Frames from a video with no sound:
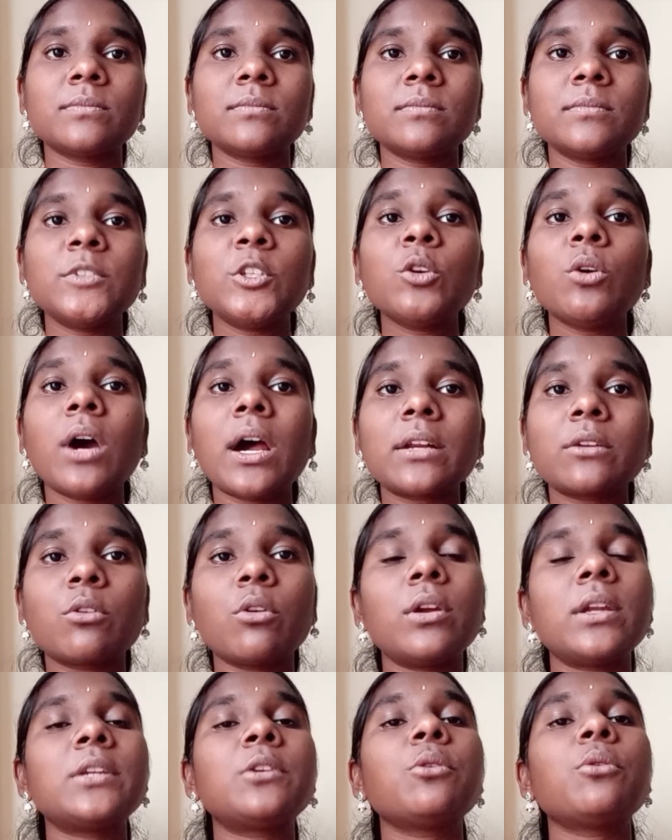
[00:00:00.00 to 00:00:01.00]
you are
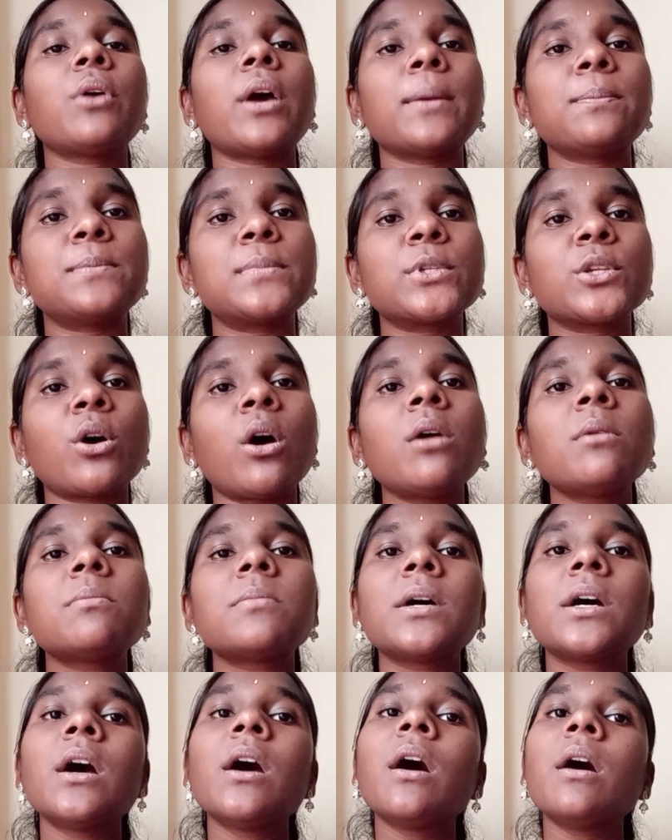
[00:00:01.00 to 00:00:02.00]
going to
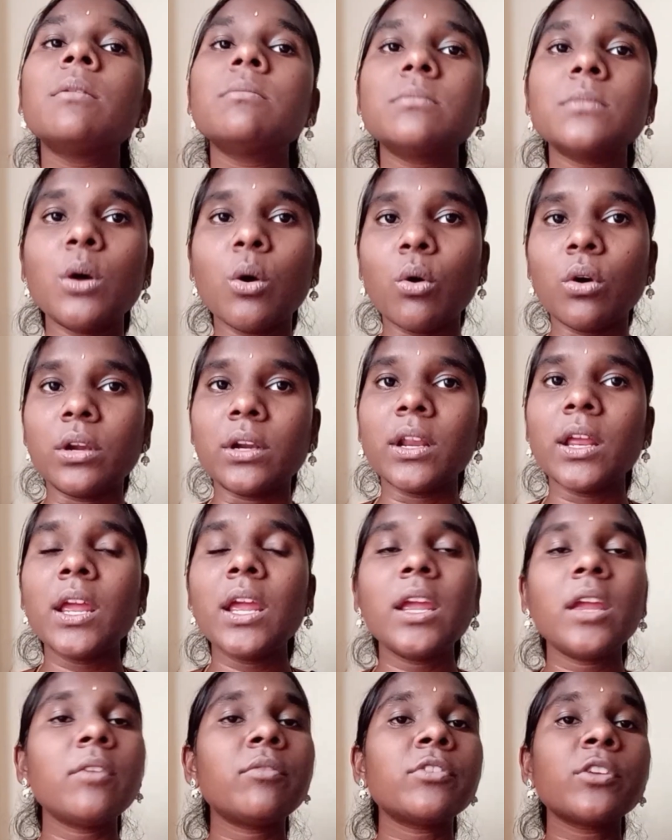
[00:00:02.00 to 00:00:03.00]
absorb more.
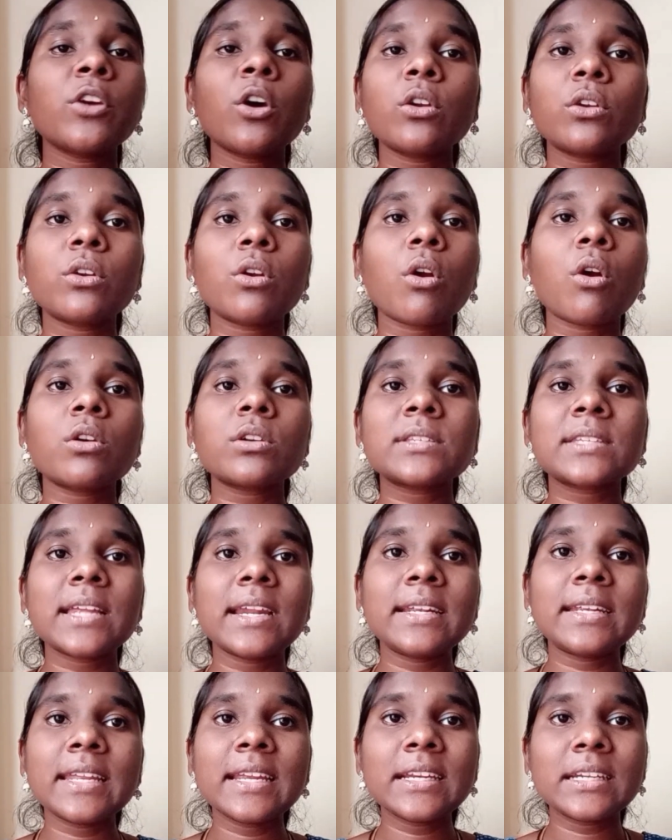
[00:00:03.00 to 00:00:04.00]
If you are not
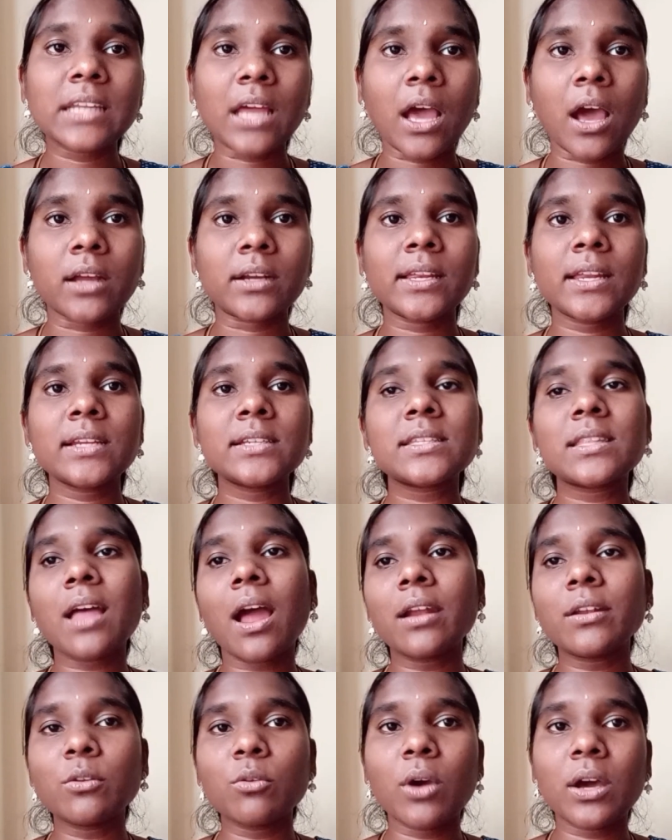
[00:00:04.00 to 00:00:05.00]
setting targets
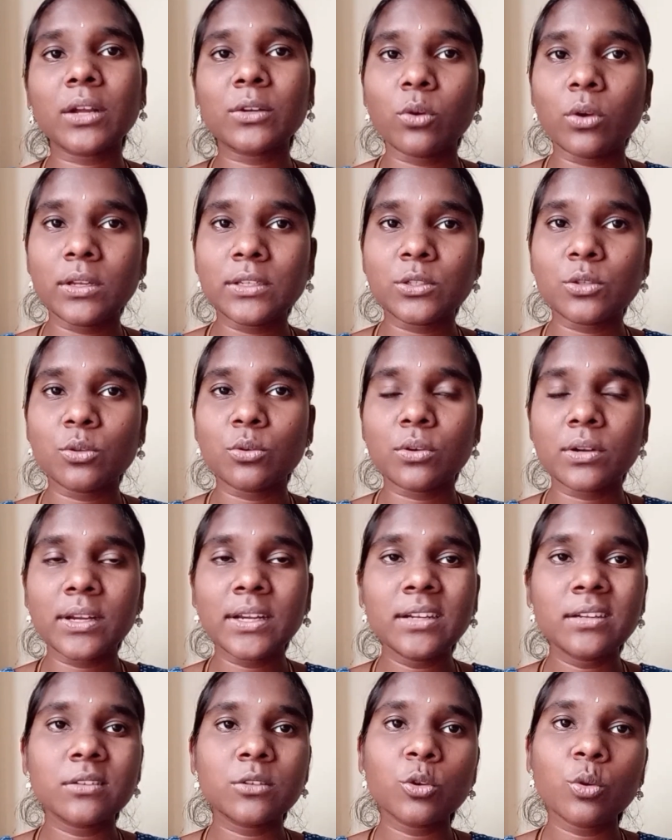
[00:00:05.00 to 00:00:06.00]
that you are going to
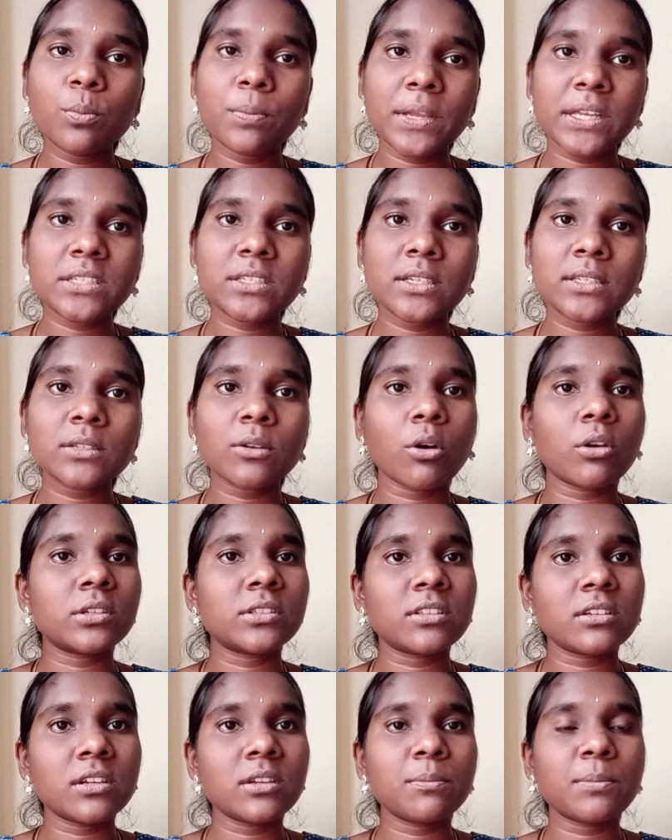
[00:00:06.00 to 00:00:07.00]
read 2 pages or
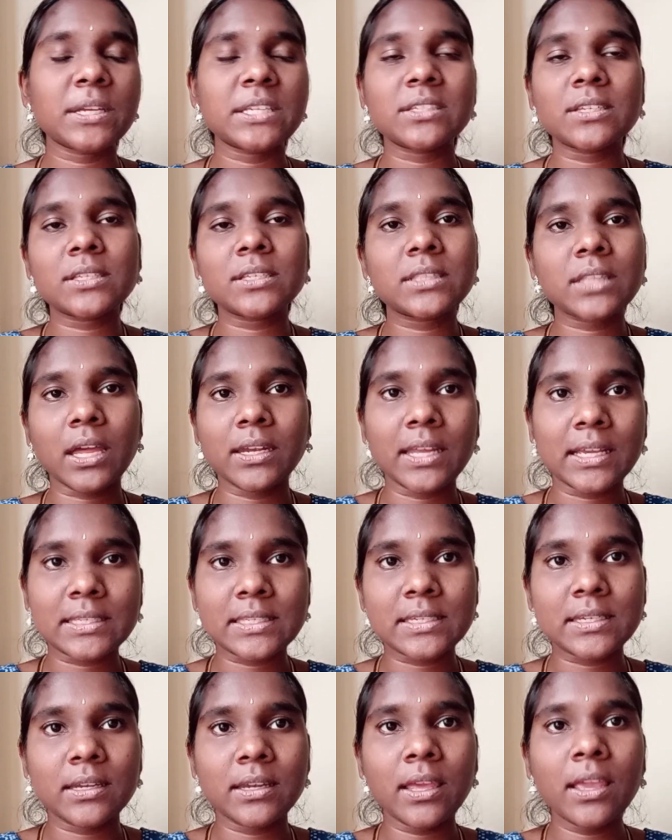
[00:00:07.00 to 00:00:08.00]
3 pages the
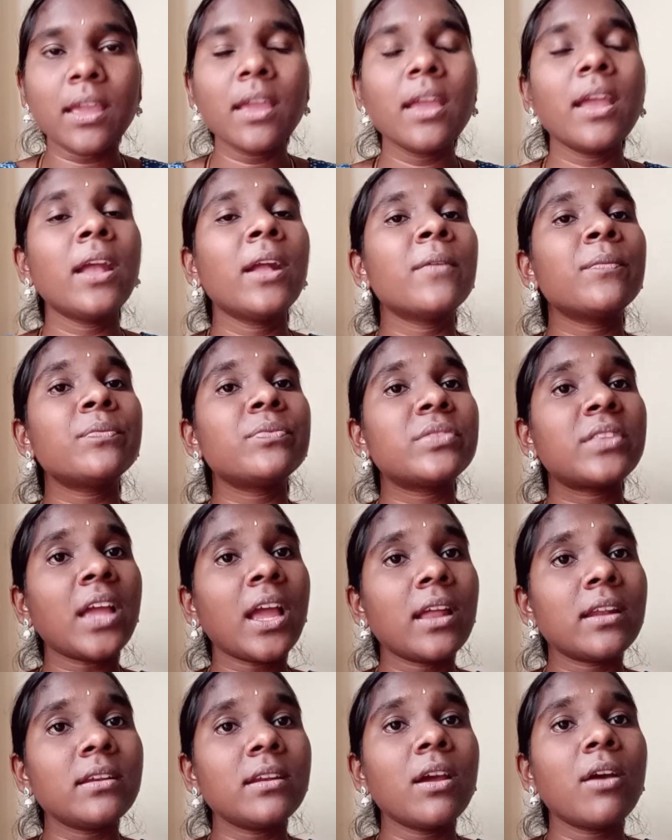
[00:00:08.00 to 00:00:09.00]
next day,
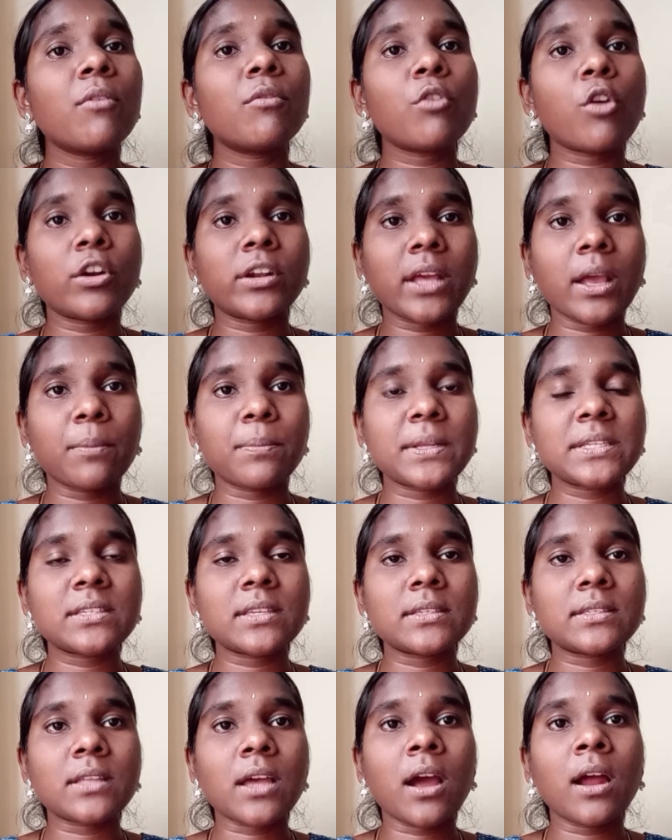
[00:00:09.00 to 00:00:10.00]
then what happens
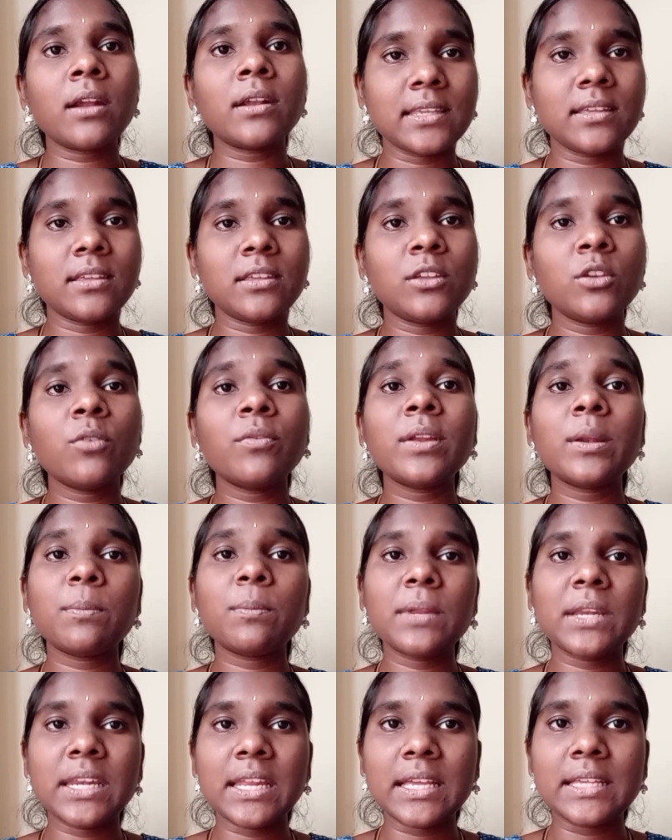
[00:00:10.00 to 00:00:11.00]
is that you will
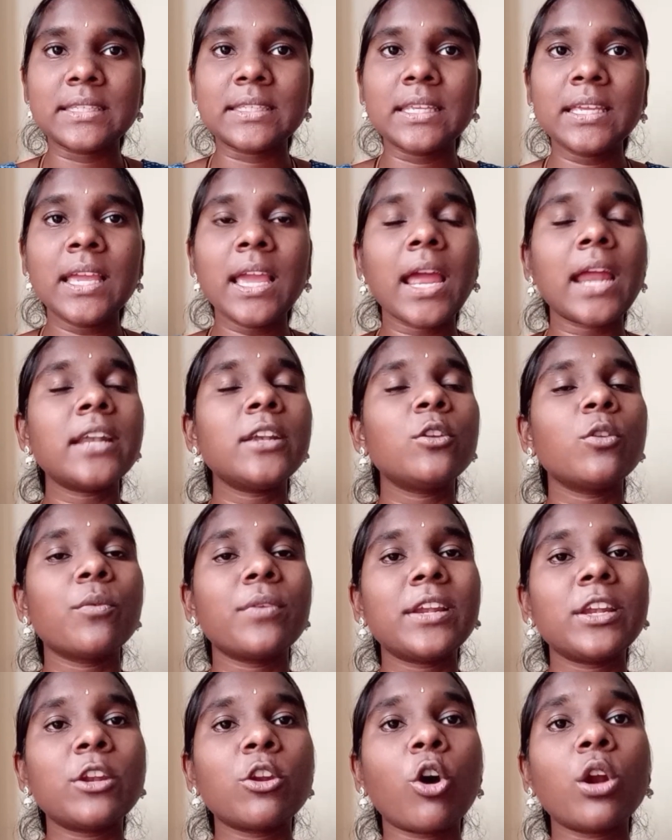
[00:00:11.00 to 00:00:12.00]
be lazy and you
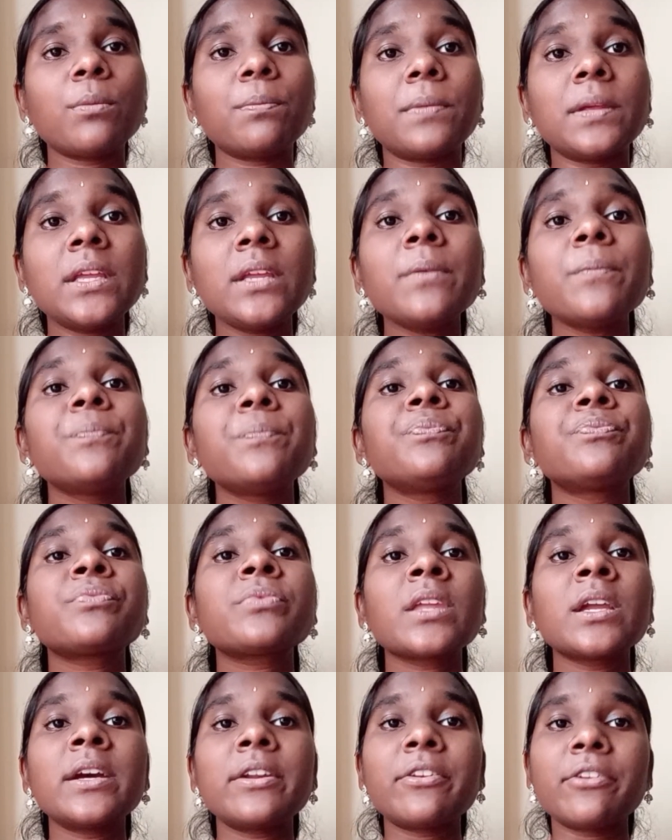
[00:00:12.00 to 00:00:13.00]
will not be
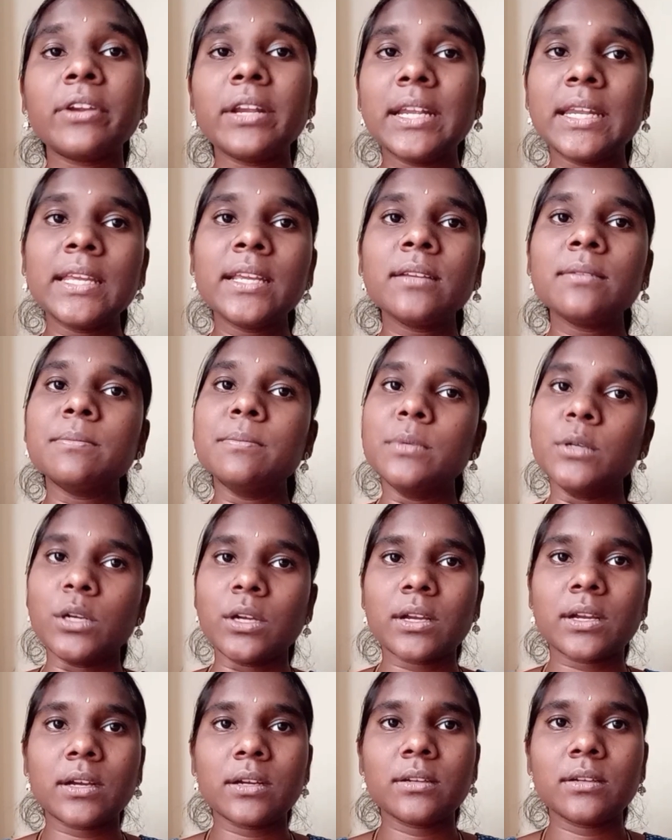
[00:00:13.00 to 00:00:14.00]
reading
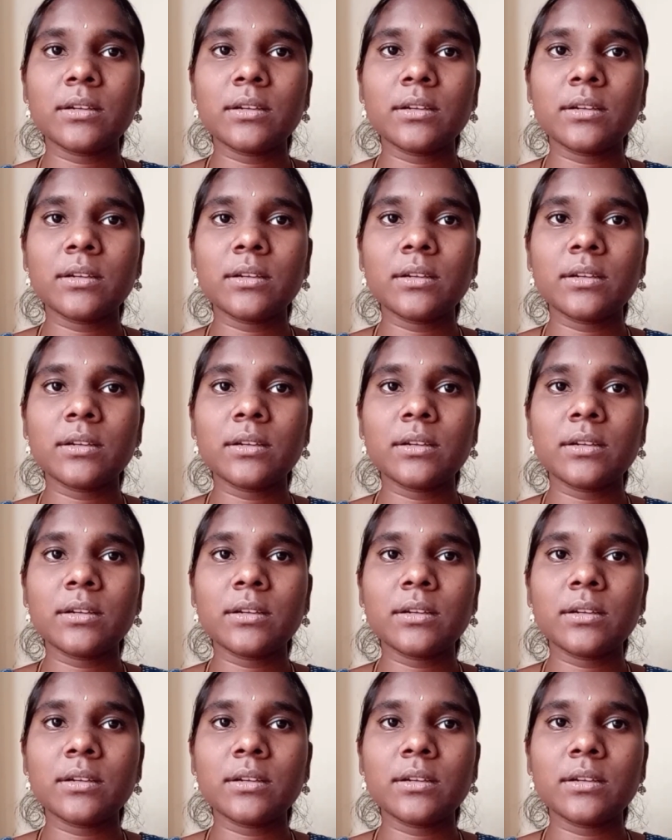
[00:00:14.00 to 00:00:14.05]
book.